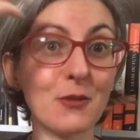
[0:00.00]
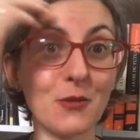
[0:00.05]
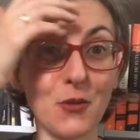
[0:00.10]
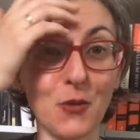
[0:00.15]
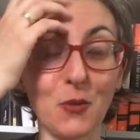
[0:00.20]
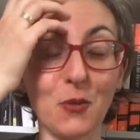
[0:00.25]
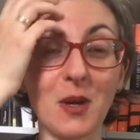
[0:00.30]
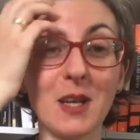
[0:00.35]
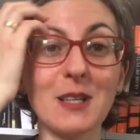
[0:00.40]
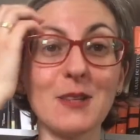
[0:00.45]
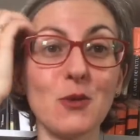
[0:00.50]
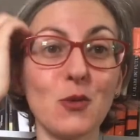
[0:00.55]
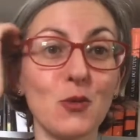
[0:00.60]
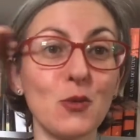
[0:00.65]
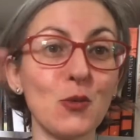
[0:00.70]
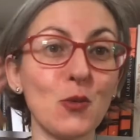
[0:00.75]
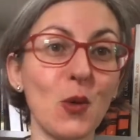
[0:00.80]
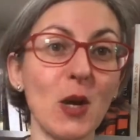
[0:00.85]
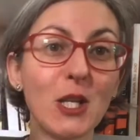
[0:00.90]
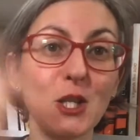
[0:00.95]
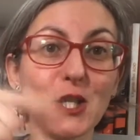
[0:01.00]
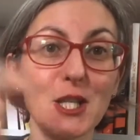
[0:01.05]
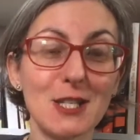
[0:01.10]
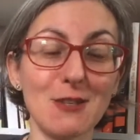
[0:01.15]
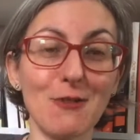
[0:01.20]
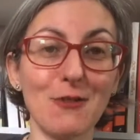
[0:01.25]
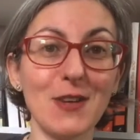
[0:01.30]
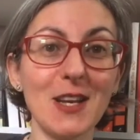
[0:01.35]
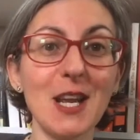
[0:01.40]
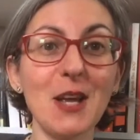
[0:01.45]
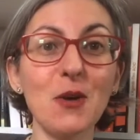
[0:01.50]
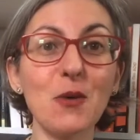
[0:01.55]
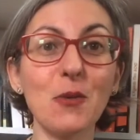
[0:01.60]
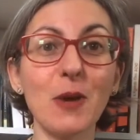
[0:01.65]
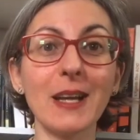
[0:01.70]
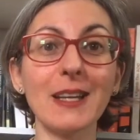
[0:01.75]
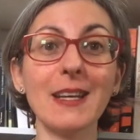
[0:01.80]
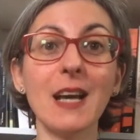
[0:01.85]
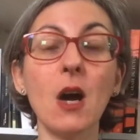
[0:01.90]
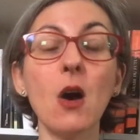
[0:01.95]
for one, who watches the video
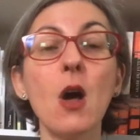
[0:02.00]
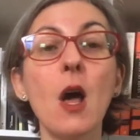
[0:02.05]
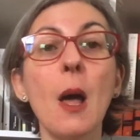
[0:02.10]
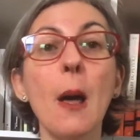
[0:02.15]
right now,